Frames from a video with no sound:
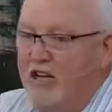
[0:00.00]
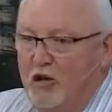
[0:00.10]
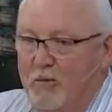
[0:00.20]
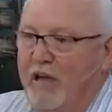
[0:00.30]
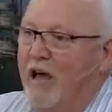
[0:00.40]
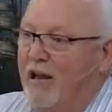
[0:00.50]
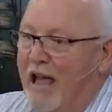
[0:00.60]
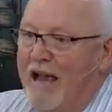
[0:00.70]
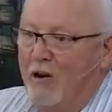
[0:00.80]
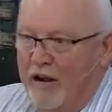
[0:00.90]
to be a
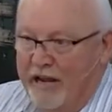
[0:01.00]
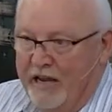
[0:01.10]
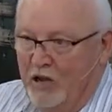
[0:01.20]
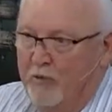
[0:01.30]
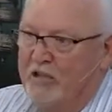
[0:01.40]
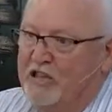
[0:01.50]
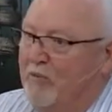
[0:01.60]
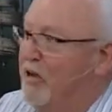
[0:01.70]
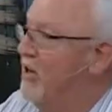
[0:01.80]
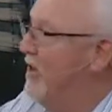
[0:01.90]
light on a hill, to be
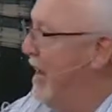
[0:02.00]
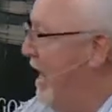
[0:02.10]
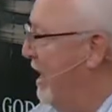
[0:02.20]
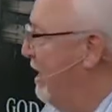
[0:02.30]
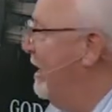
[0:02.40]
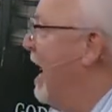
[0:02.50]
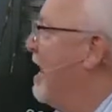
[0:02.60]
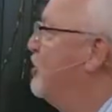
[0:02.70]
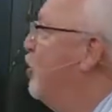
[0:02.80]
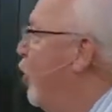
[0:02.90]
something uh,
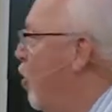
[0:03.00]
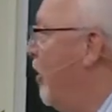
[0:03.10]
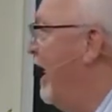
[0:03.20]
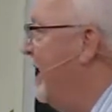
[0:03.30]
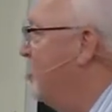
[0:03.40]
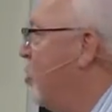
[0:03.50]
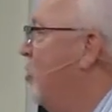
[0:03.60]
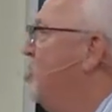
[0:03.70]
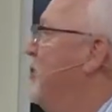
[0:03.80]
God's glory and His holiness